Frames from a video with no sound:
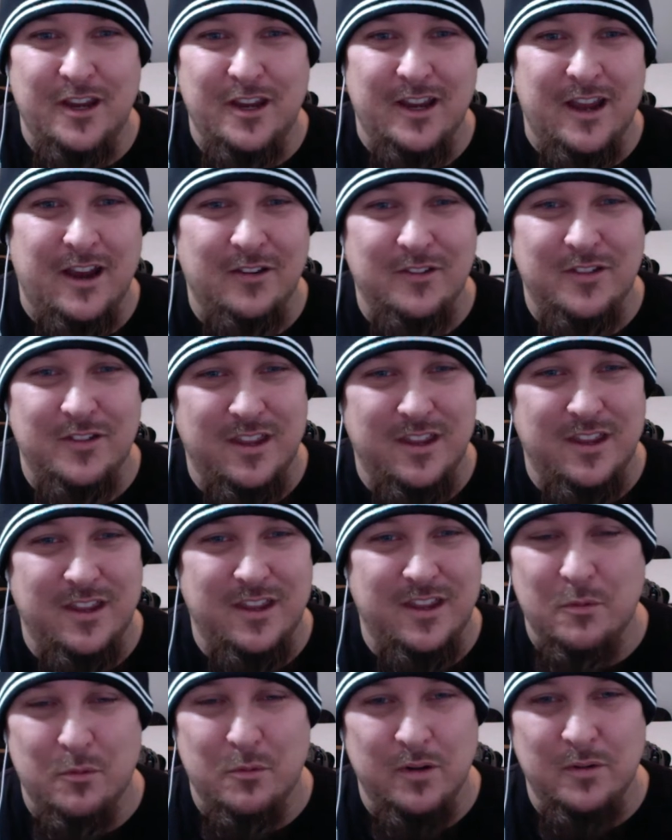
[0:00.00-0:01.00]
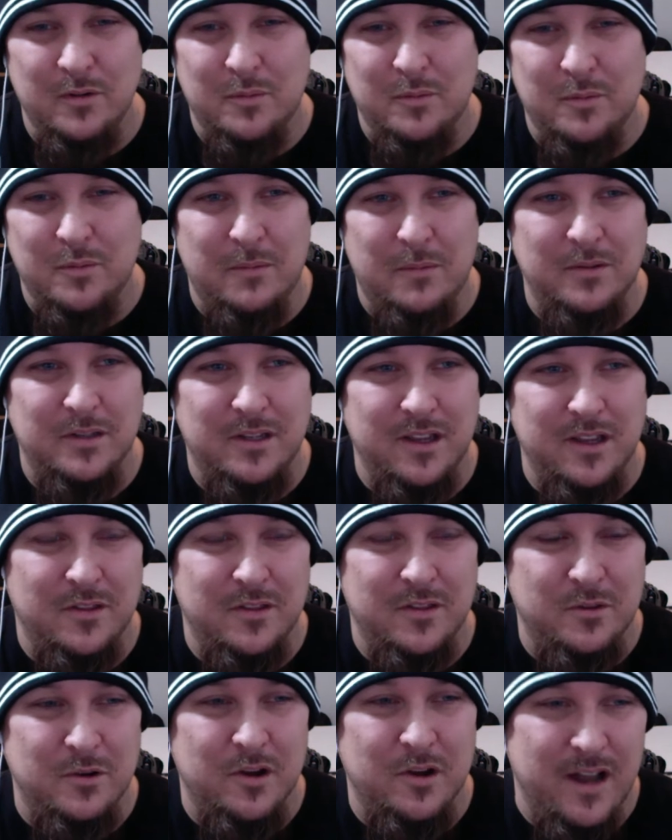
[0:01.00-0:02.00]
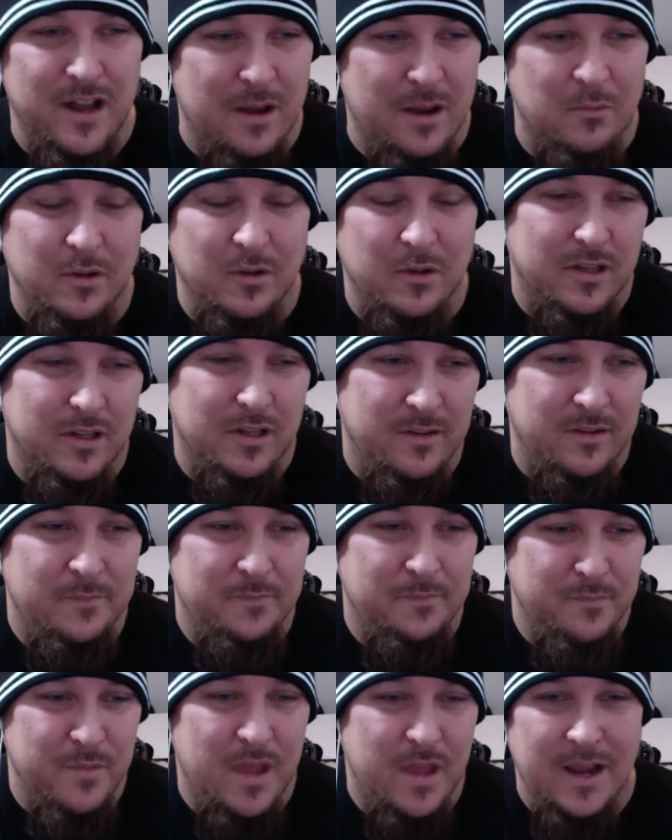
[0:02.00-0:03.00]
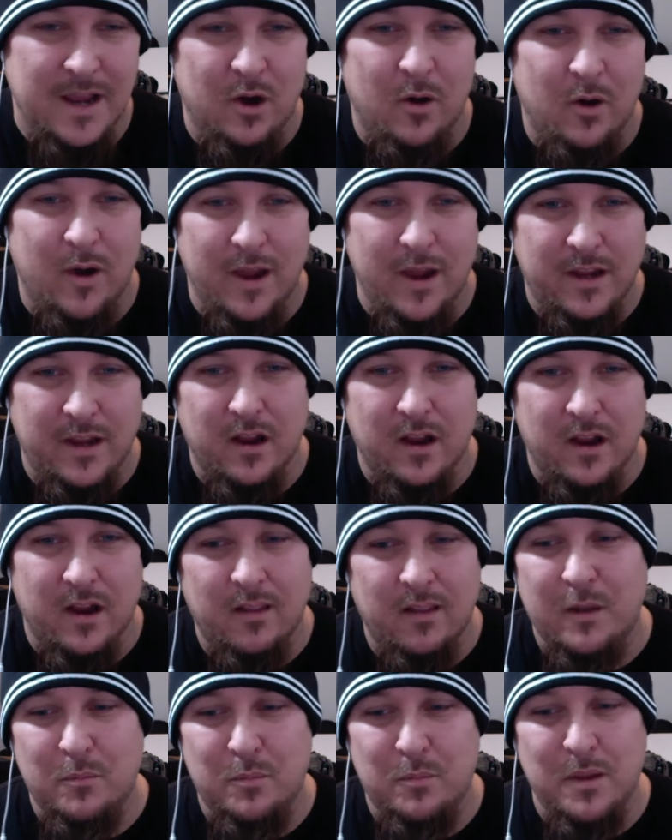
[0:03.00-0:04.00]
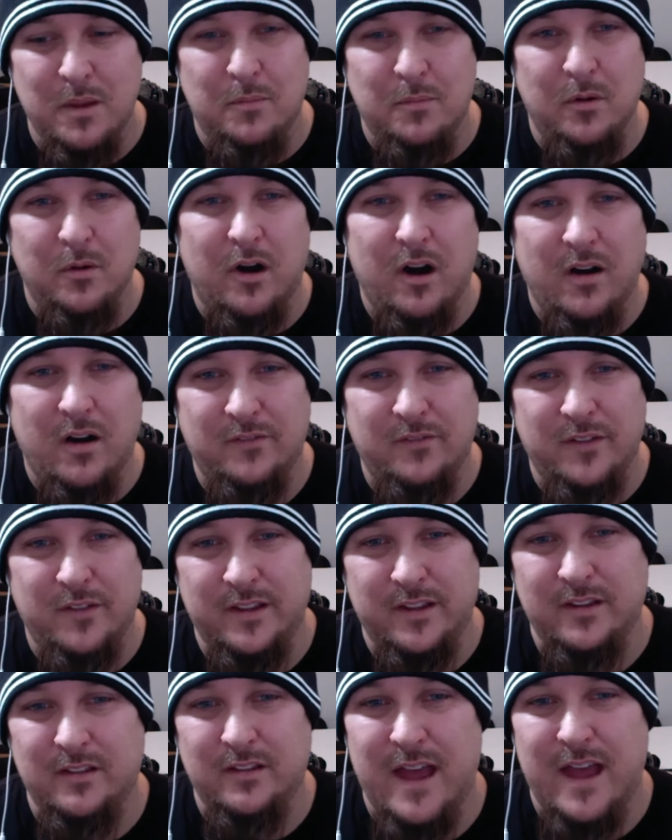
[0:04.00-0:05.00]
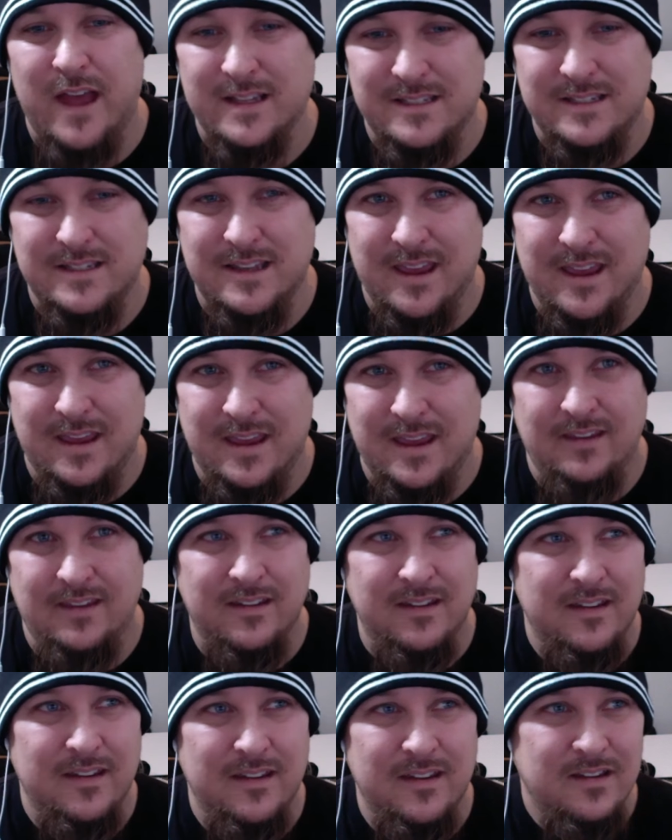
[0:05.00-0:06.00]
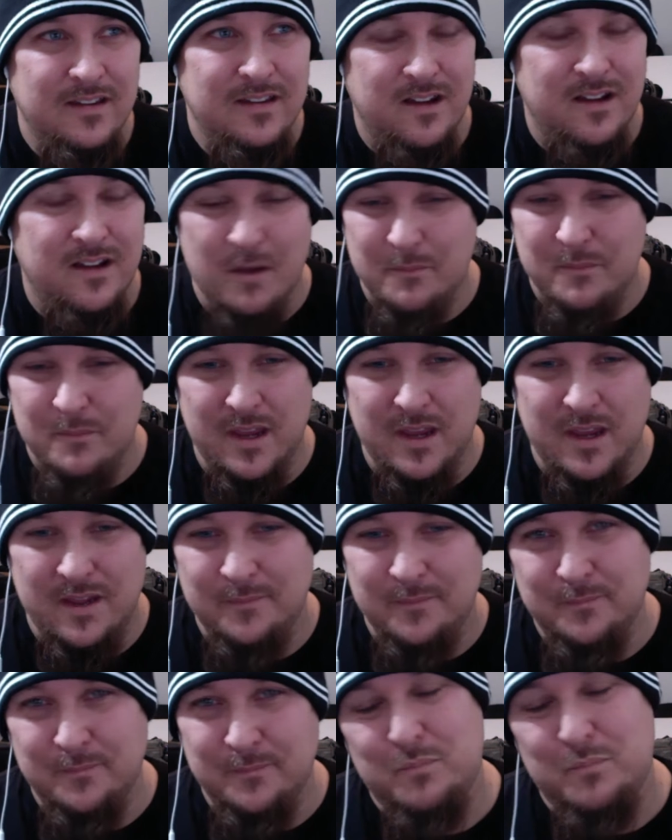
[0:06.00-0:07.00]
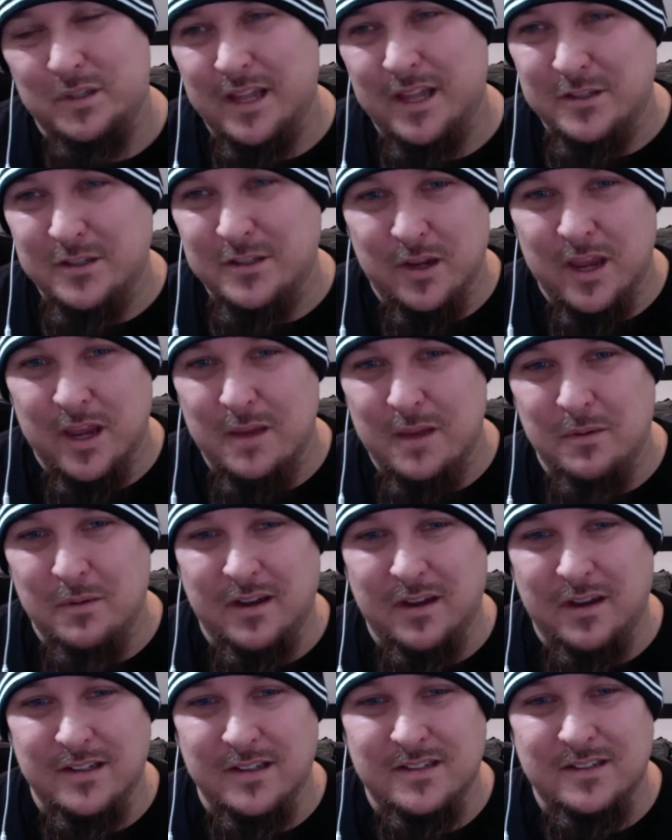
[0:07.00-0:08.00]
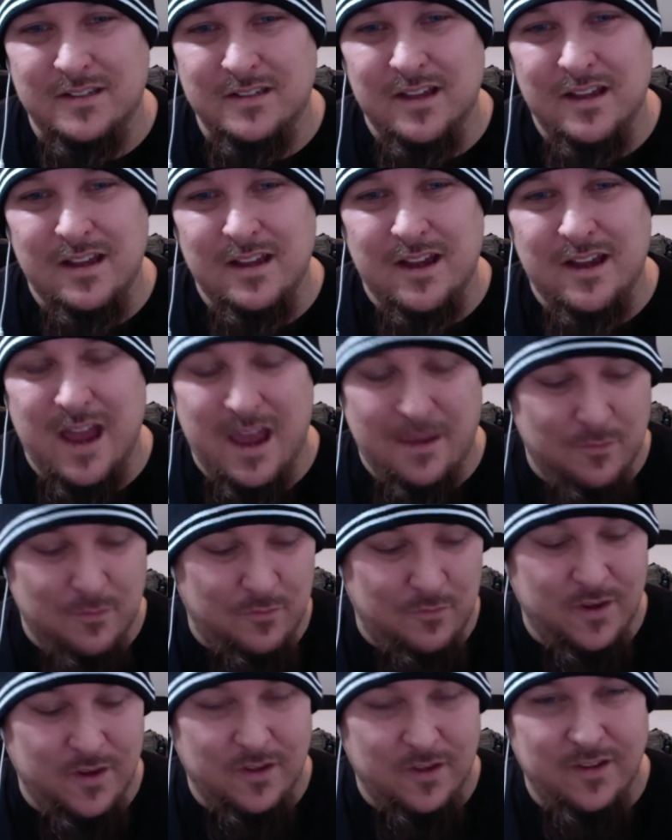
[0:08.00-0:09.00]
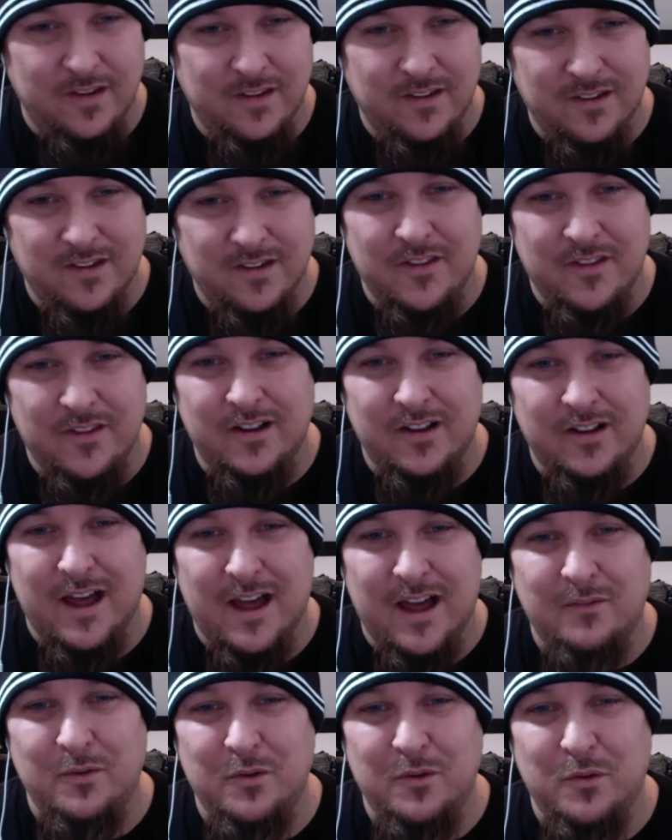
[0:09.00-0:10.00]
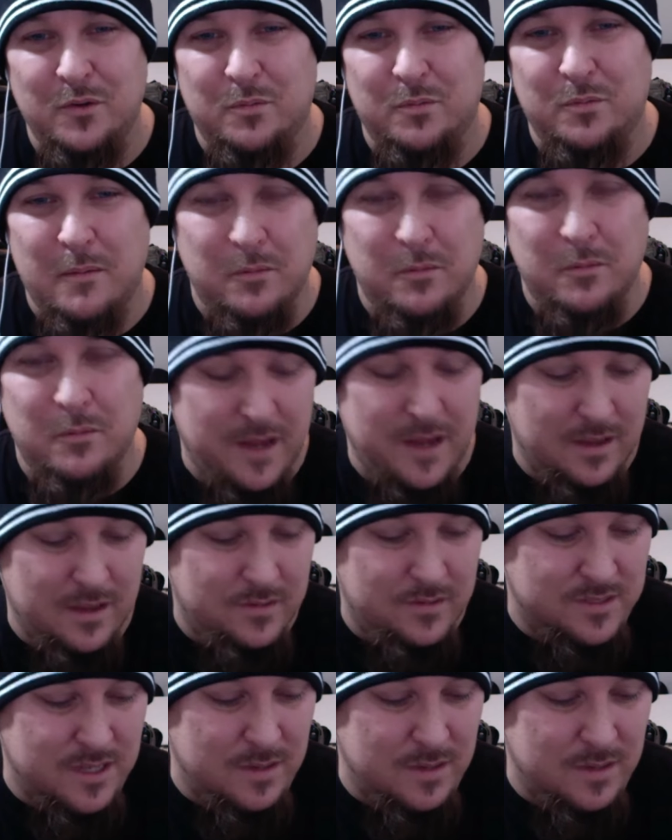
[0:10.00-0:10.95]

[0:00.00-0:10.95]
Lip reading: out, thinking I wouldn't be able to get through it. And I know I cut a lot of people off like the last day. But that's okay, because I have a feeling, that a lot of you probably had the same